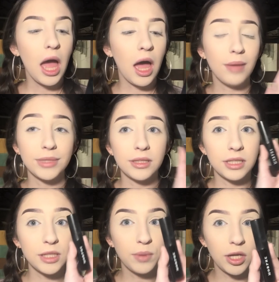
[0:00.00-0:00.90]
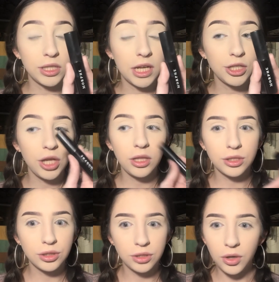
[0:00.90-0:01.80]
Um, this brow setting gel
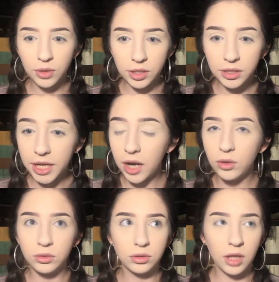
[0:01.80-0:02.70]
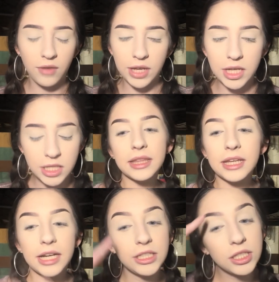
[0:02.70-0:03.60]
is so good, like, I love it. And
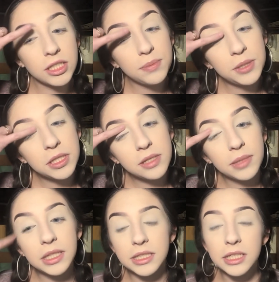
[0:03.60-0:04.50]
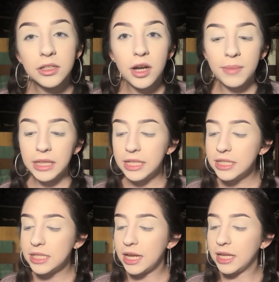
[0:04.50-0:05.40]
then I just put some concealer on my
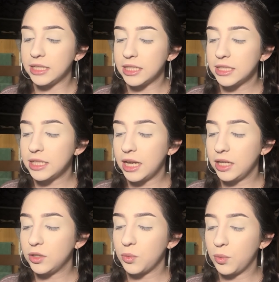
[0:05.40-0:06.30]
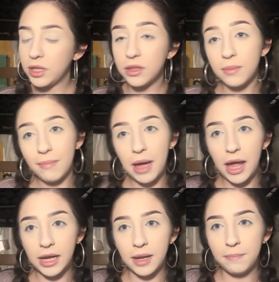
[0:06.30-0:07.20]
lids and set it with
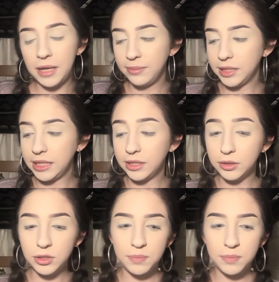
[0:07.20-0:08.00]
my Maybelline loose